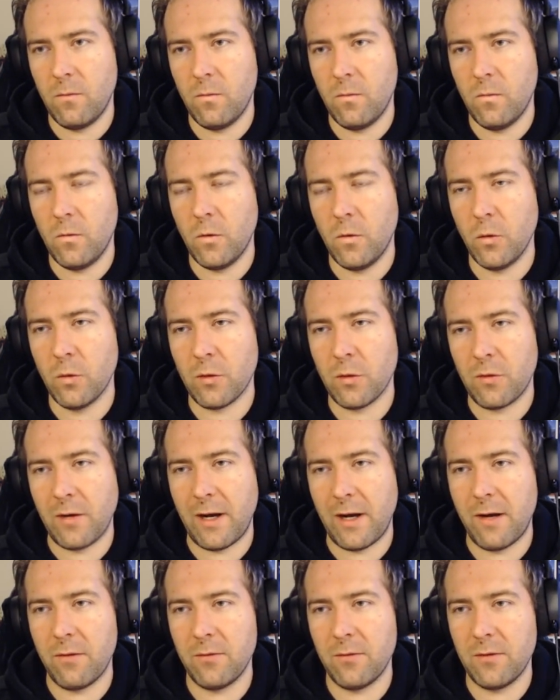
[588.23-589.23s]
Do a
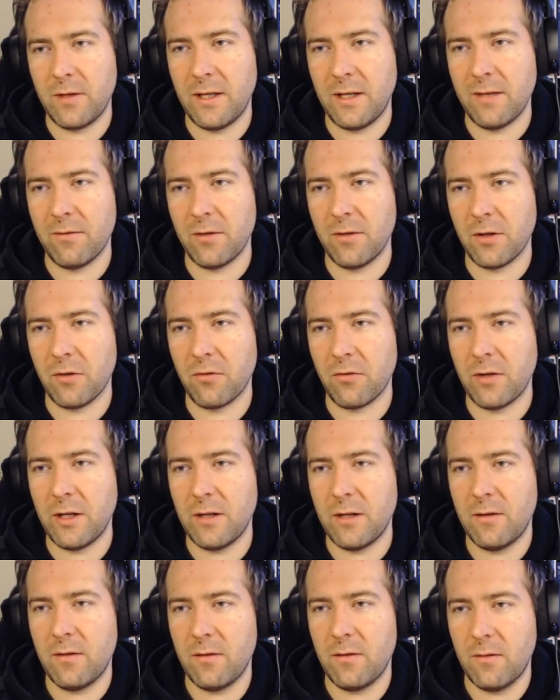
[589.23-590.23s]
round given a grid,